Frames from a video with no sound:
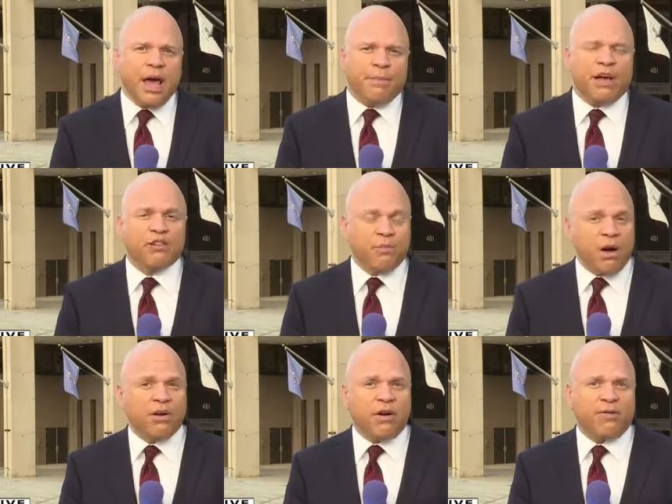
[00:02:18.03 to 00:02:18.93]
because
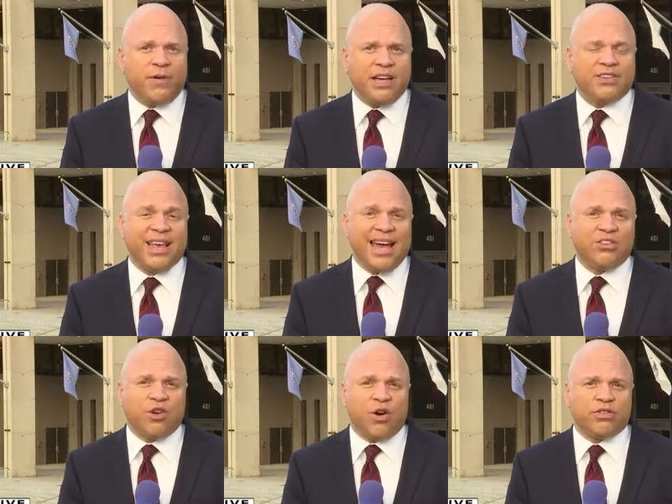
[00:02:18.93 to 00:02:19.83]
Mungo faced gang
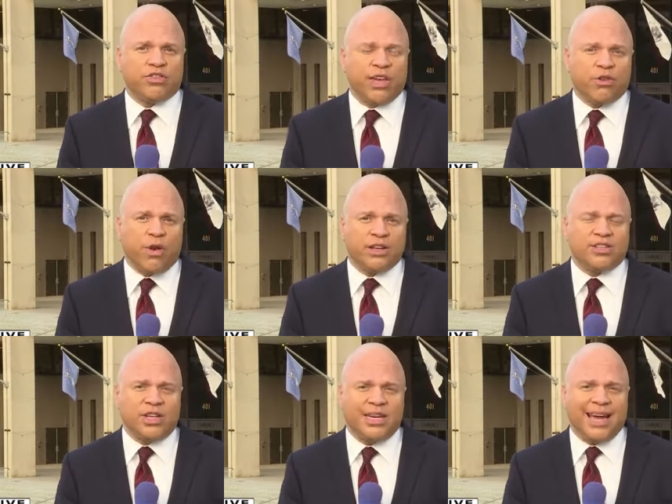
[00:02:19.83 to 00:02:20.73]
charges that cross
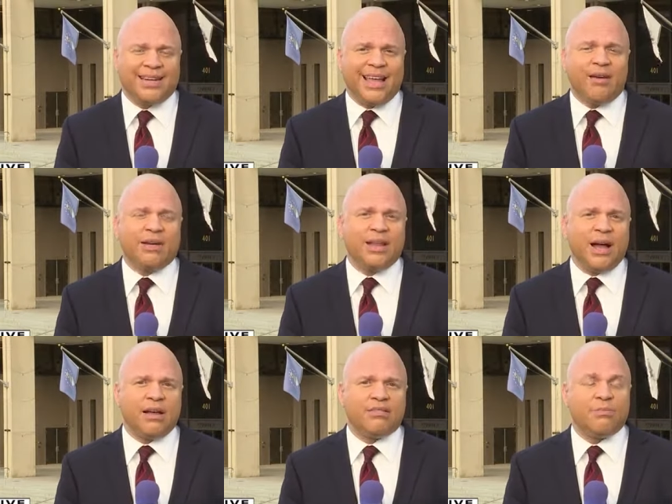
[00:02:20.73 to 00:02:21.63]
city and county lines,